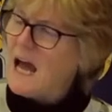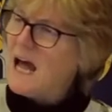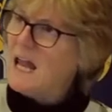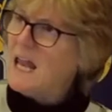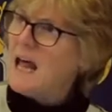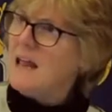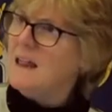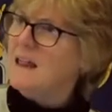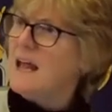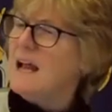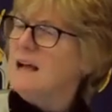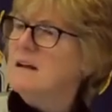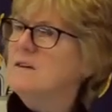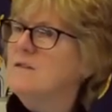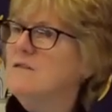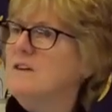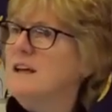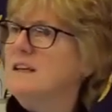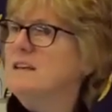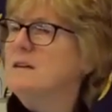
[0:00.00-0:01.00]
And that's
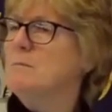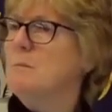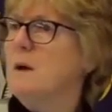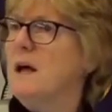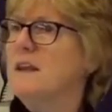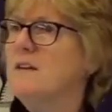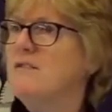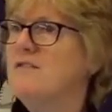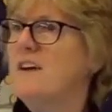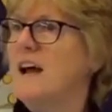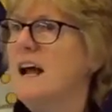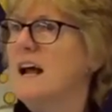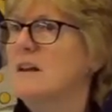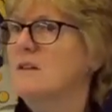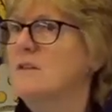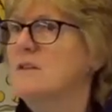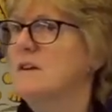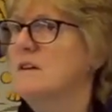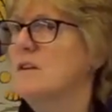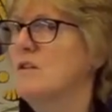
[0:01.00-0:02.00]
aggravated by the
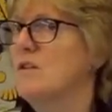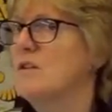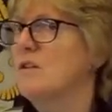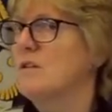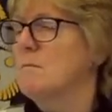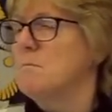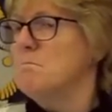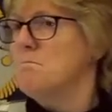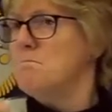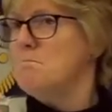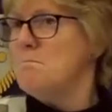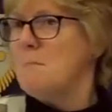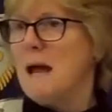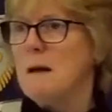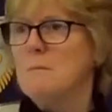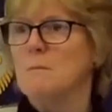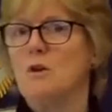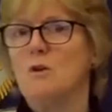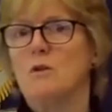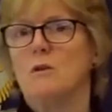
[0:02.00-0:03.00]
fact that as
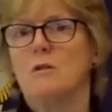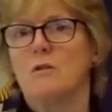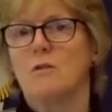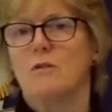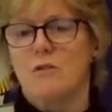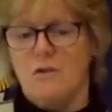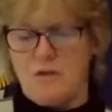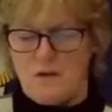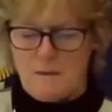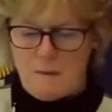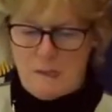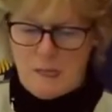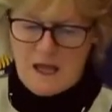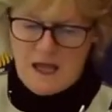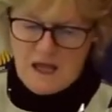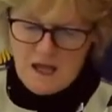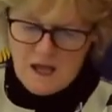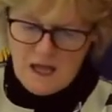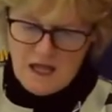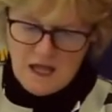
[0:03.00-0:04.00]
mammals,
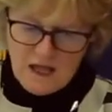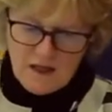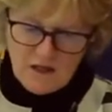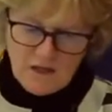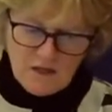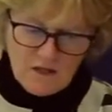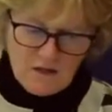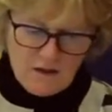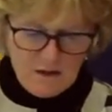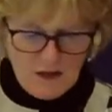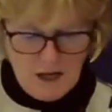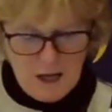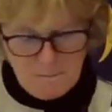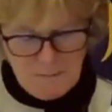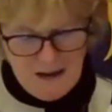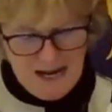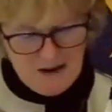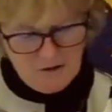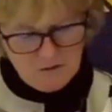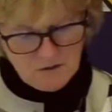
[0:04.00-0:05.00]

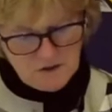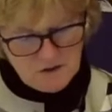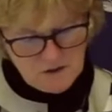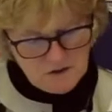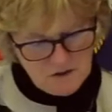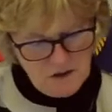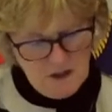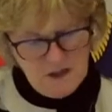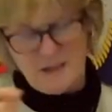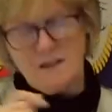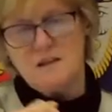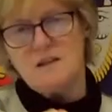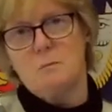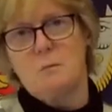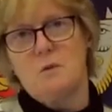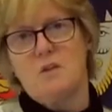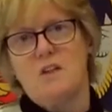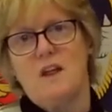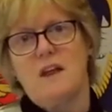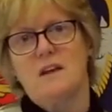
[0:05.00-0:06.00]
about
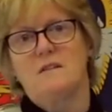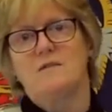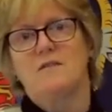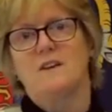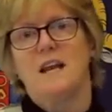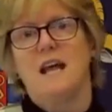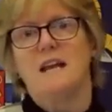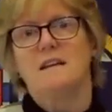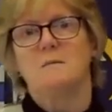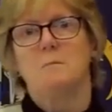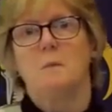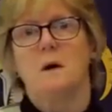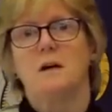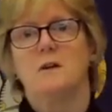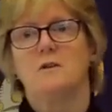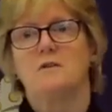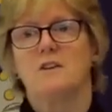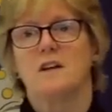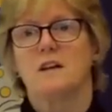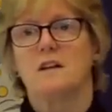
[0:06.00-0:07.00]
90% of an
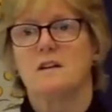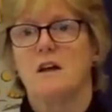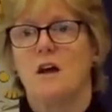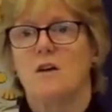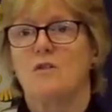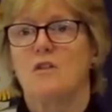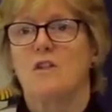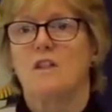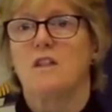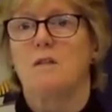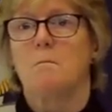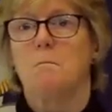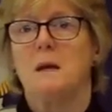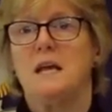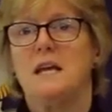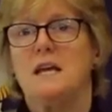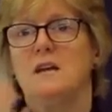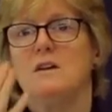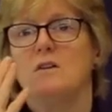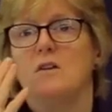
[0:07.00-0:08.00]
antibiotic dose is
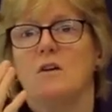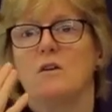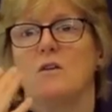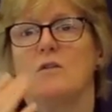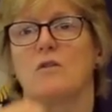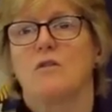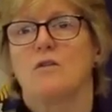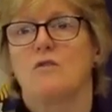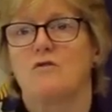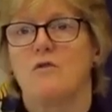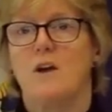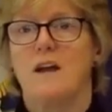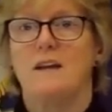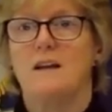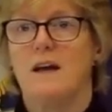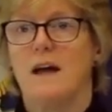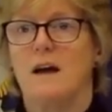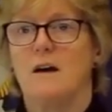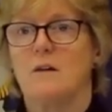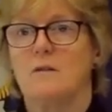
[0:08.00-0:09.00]
peed
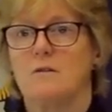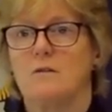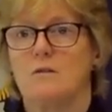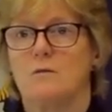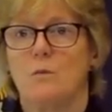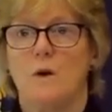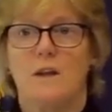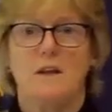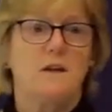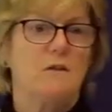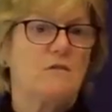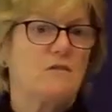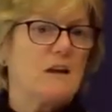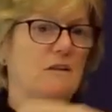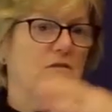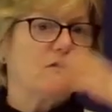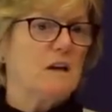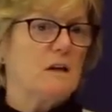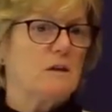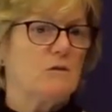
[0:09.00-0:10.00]
straight out, whether you've
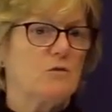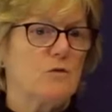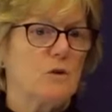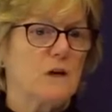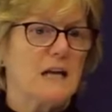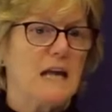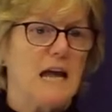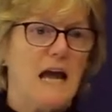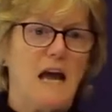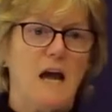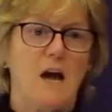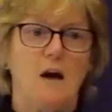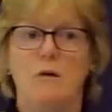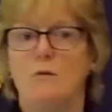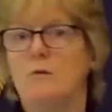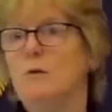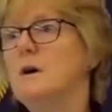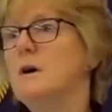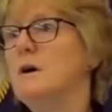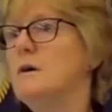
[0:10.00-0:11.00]
given it to a
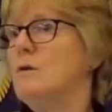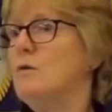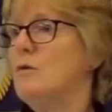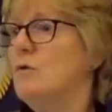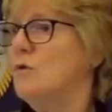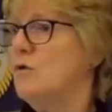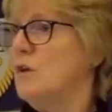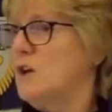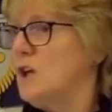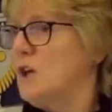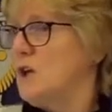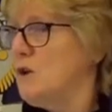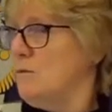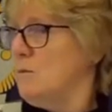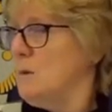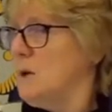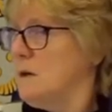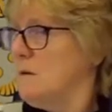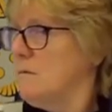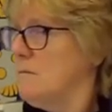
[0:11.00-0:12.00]
cow or a
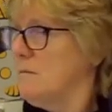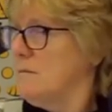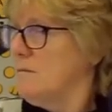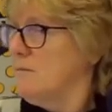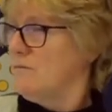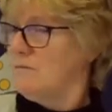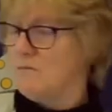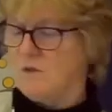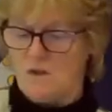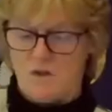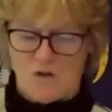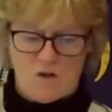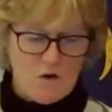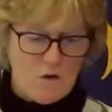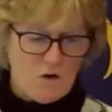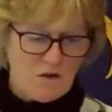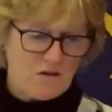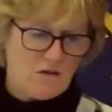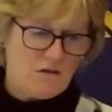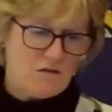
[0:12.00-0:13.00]
human. So
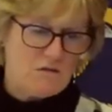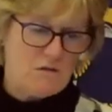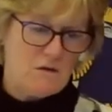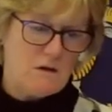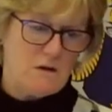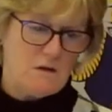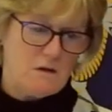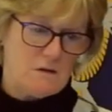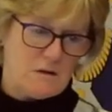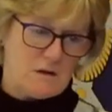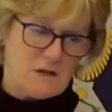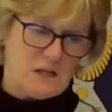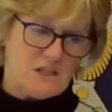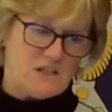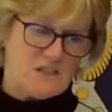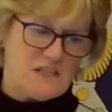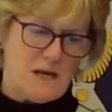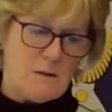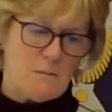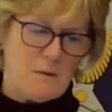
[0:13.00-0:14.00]
it's
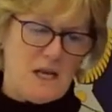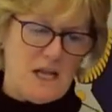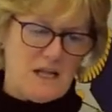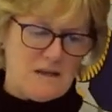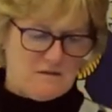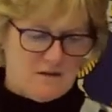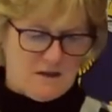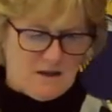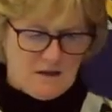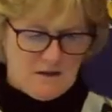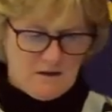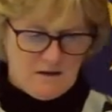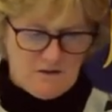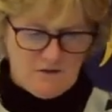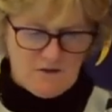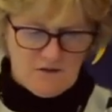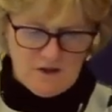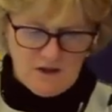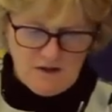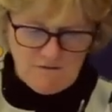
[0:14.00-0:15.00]
contaminating
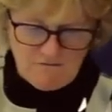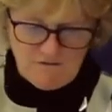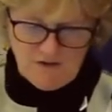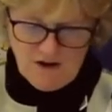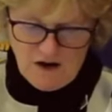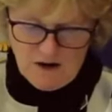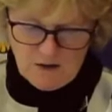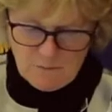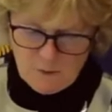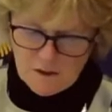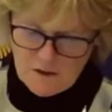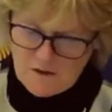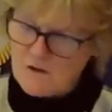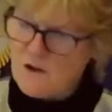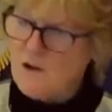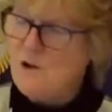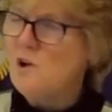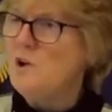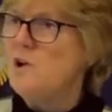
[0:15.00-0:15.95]
the environment.